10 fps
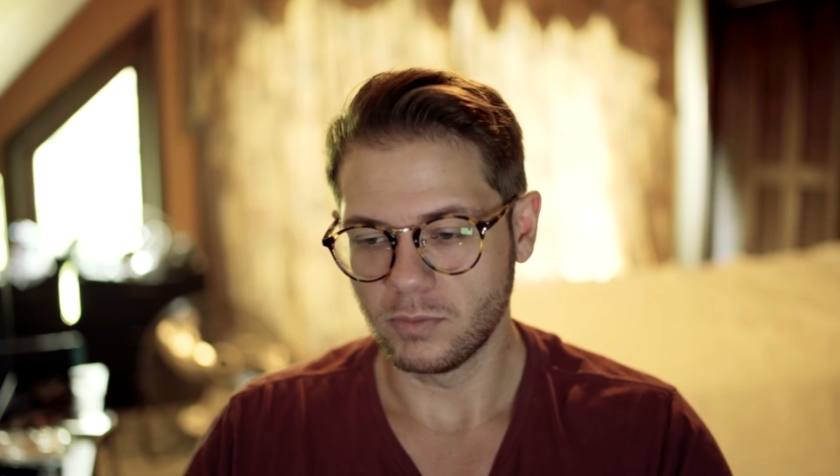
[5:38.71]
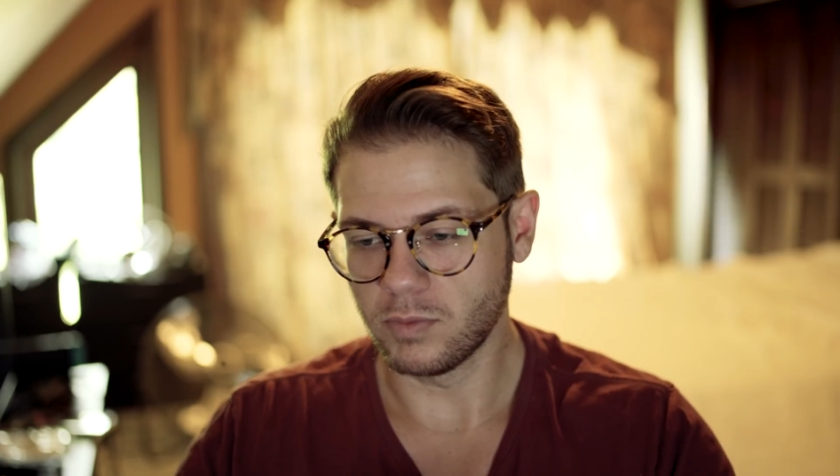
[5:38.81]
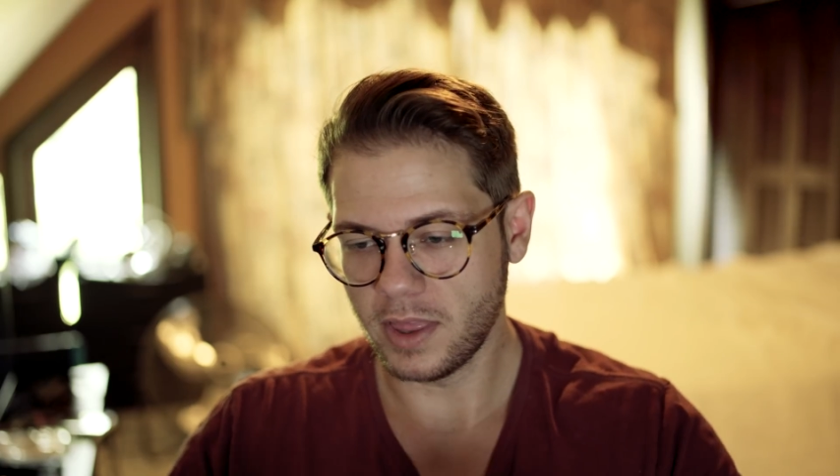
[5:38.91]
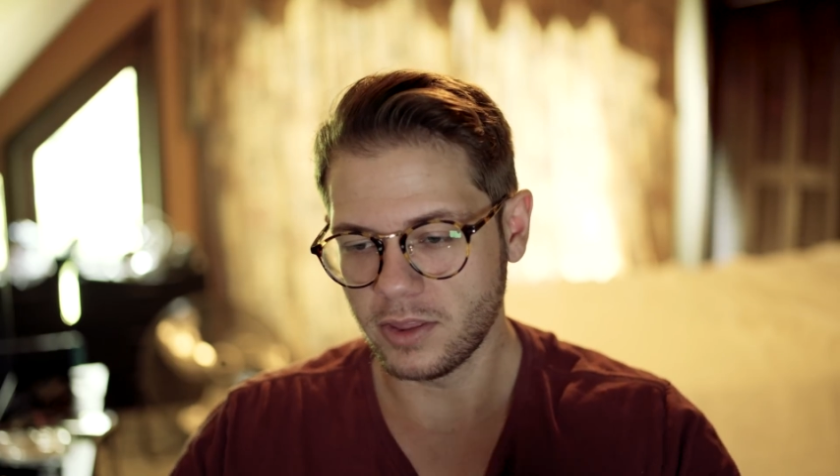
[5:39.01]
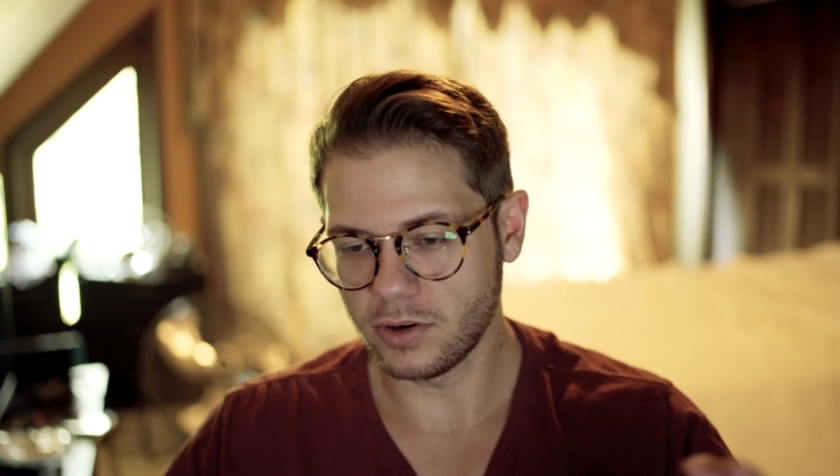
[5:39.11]

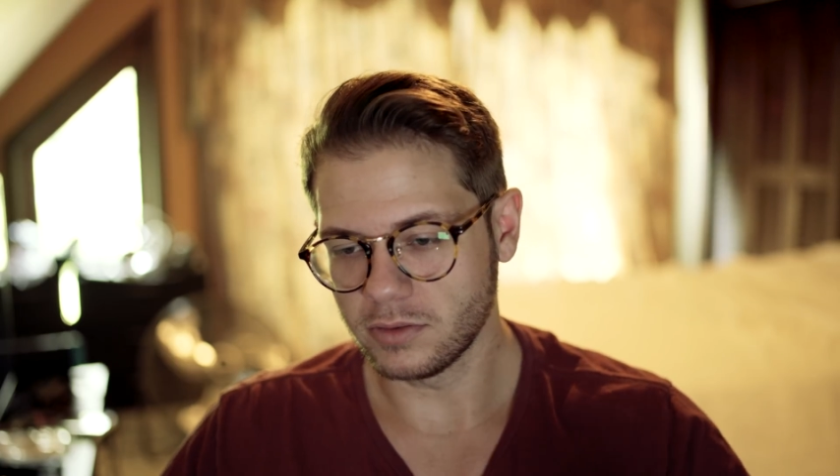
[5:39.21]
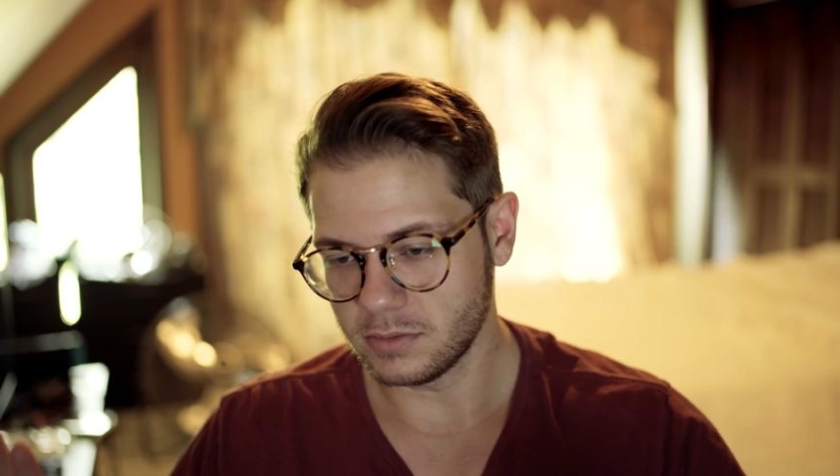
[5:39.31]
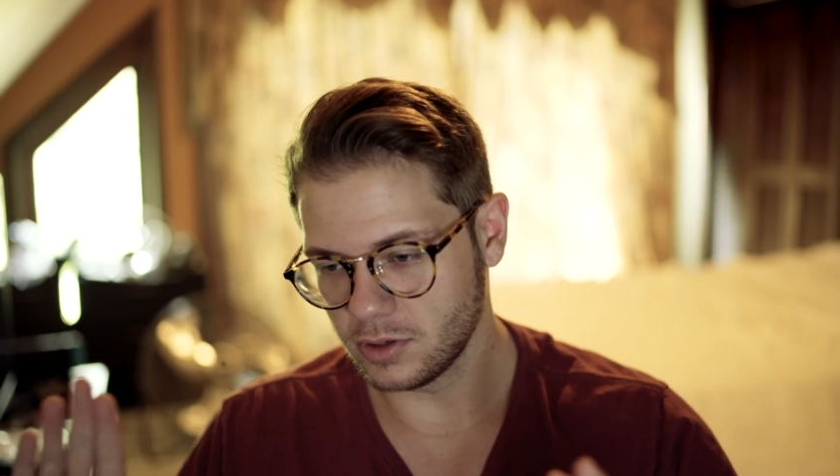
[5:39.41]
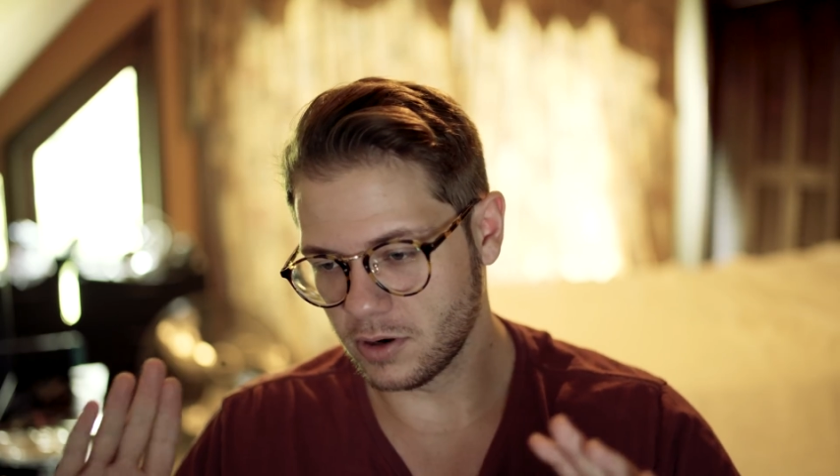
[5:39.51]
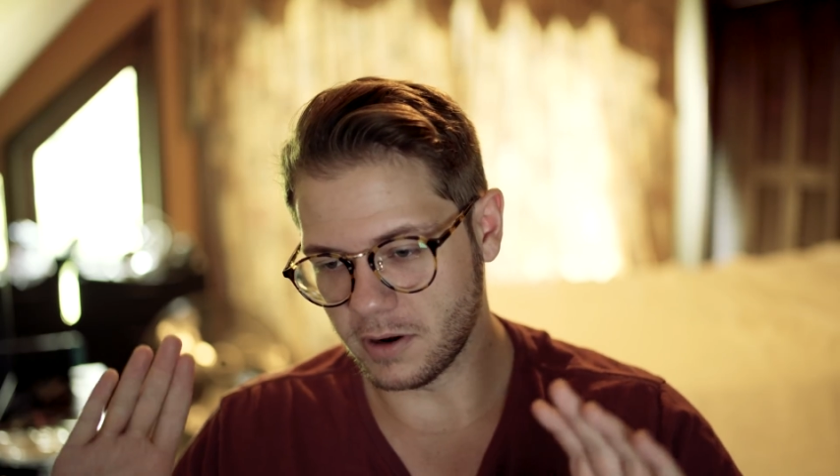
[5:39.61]

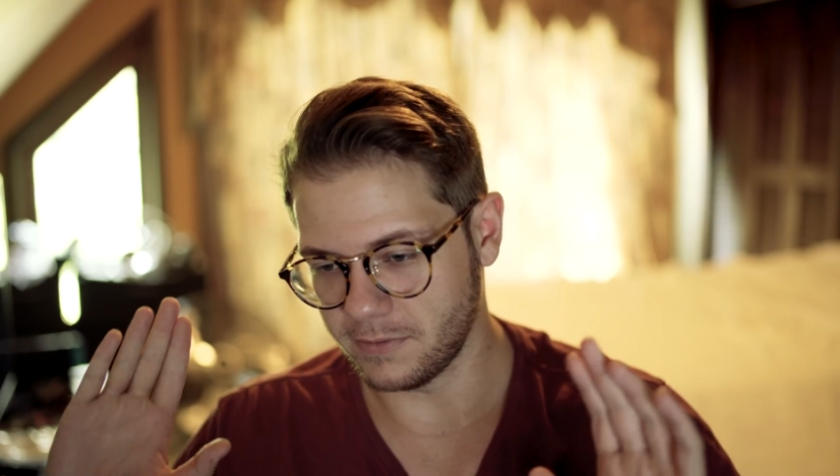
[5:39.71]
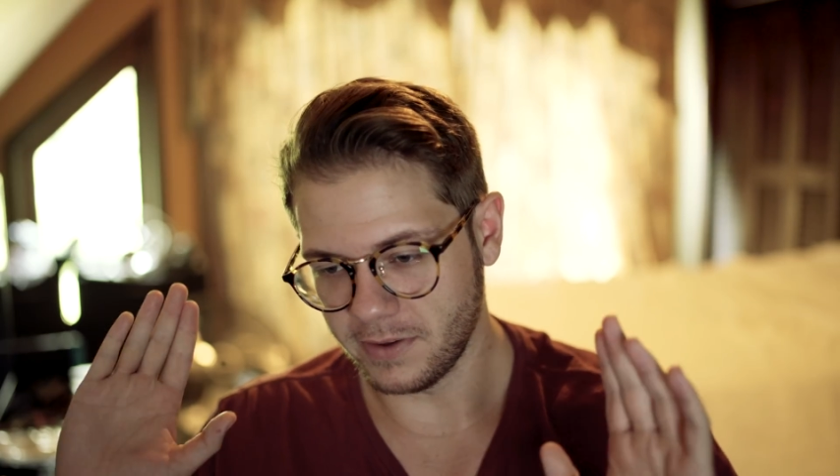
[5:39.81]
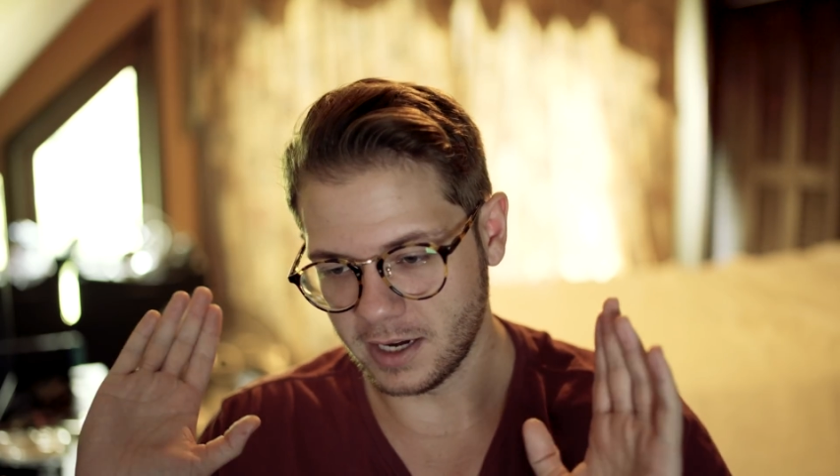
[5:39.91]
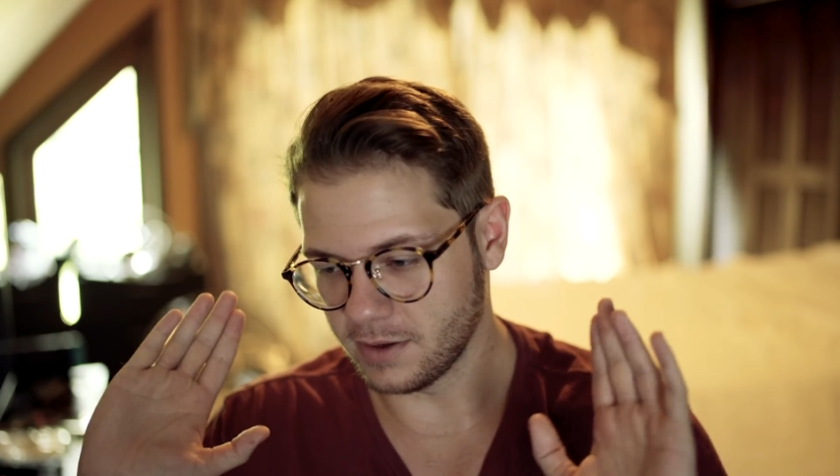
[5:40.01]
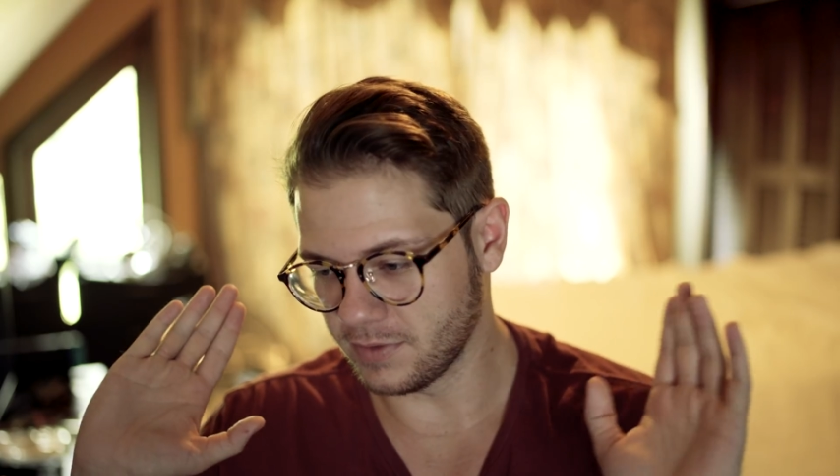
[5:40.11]
whether you're a
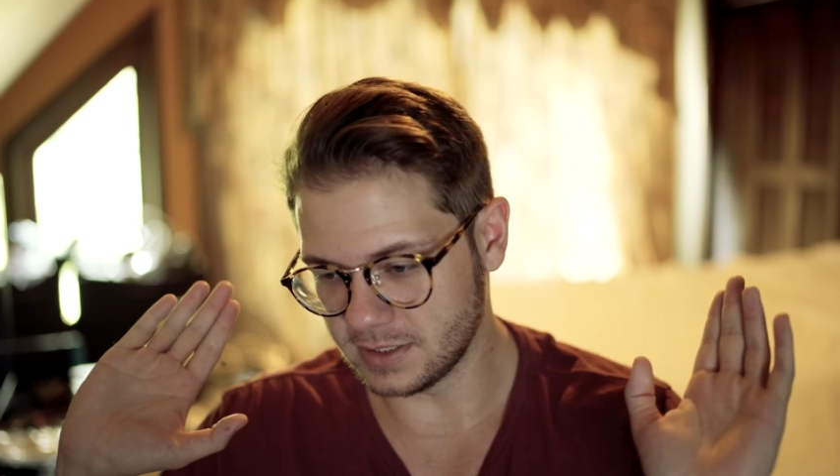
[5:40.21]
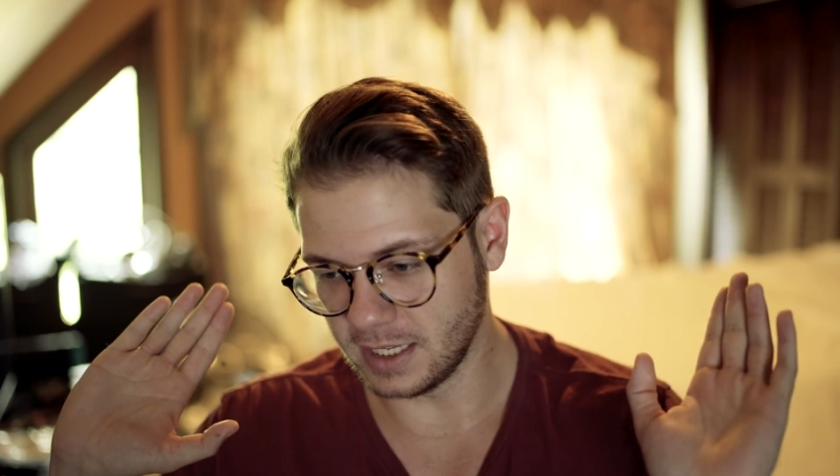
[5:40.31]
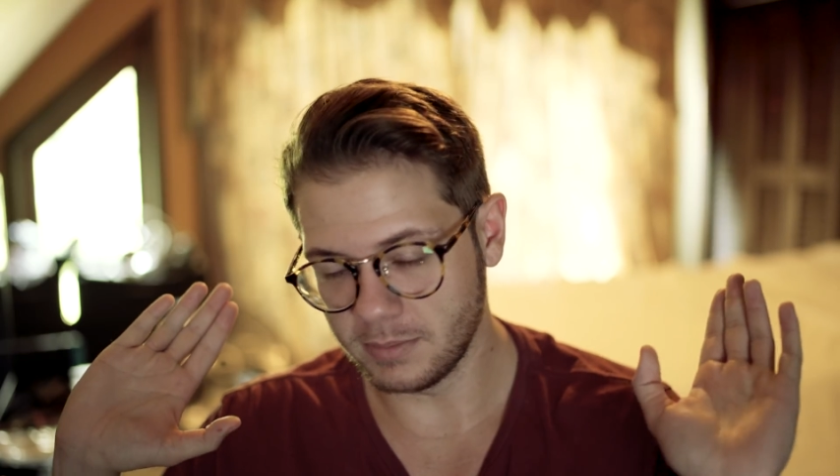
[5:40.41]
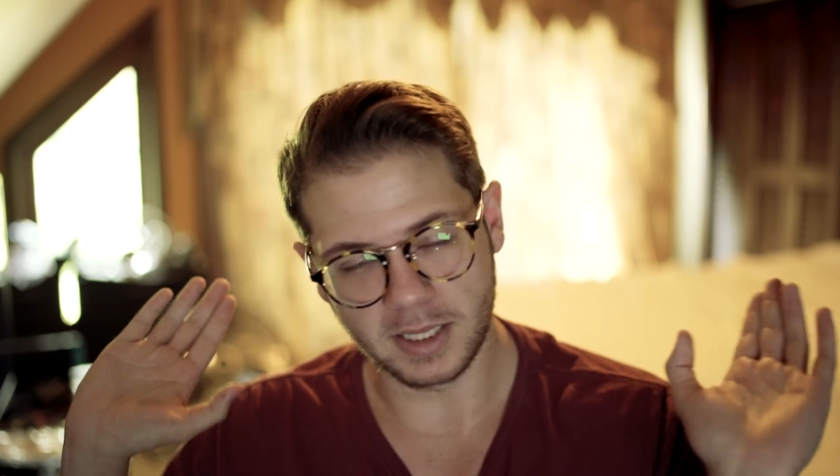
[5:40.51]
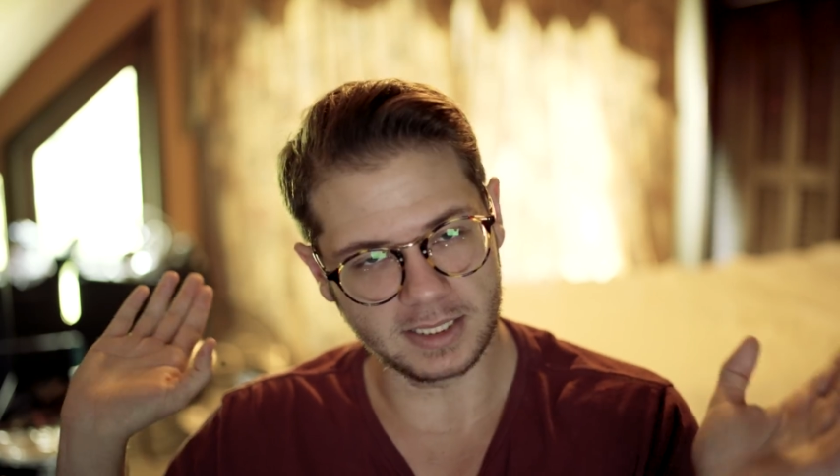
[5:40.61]
fan of a team